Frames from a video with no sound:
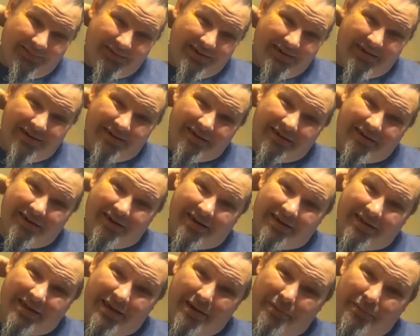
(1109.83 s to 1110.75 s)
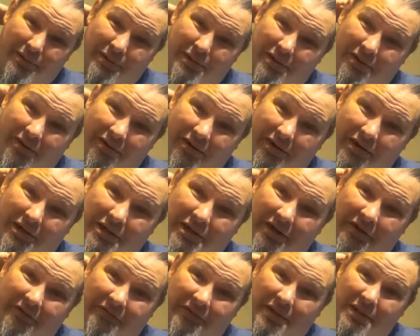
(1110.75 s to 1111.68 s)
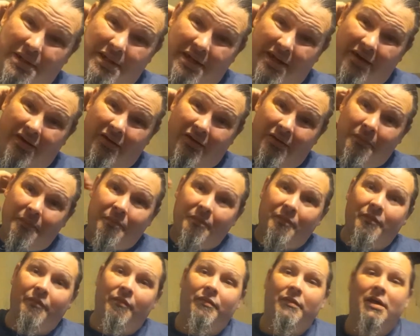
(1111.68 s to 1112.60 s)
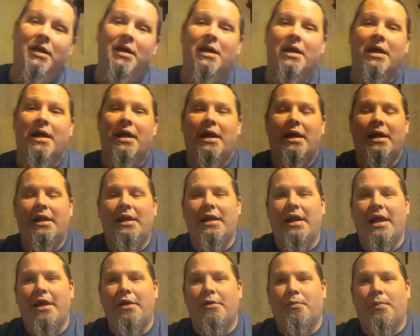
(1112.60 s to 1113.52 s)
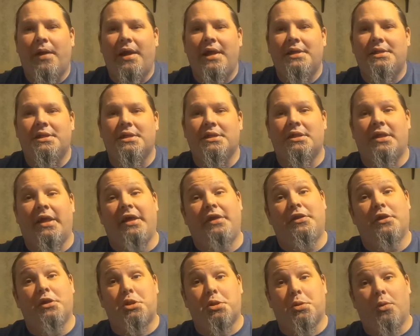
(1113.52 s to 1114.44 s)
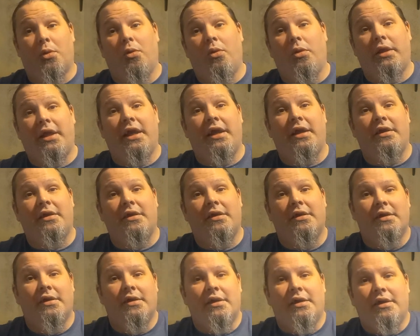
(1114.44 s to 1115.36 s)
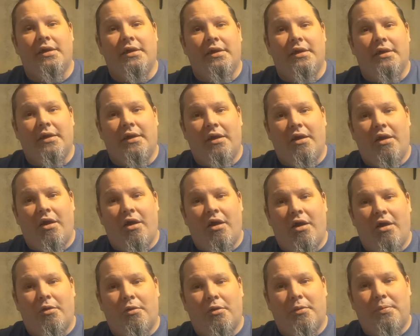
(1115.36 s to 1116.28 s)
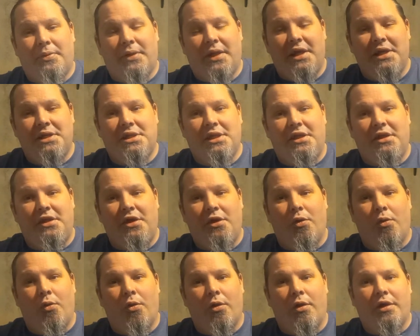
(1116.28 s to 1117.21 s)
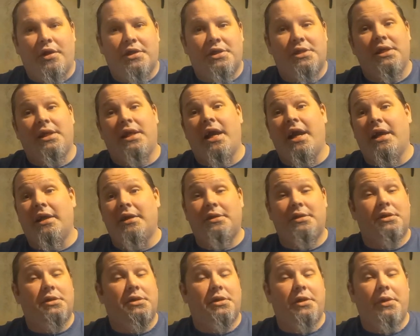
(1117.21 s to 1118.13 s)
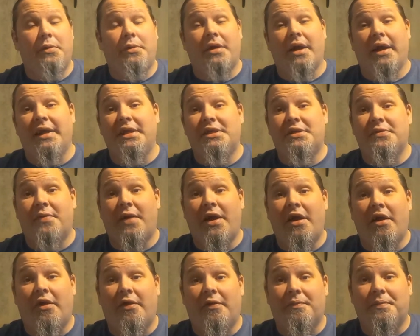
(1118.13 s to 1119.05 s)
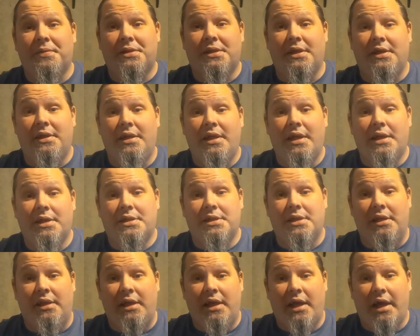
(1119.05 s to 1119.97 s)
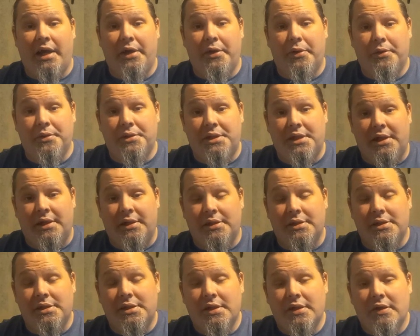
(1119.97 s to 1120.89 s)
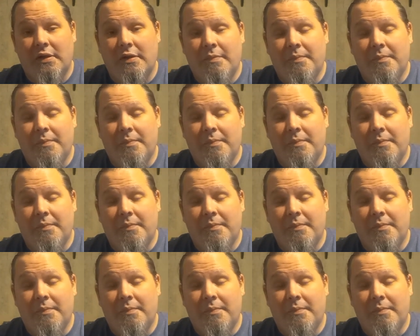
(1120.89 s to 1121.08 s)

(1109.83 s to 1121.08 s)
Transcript: Oh god, that one's a hard tough to sell. And it had races like the Trollkin, replacing the orcs. It had two kinds of elves, the Nis and the Iosians.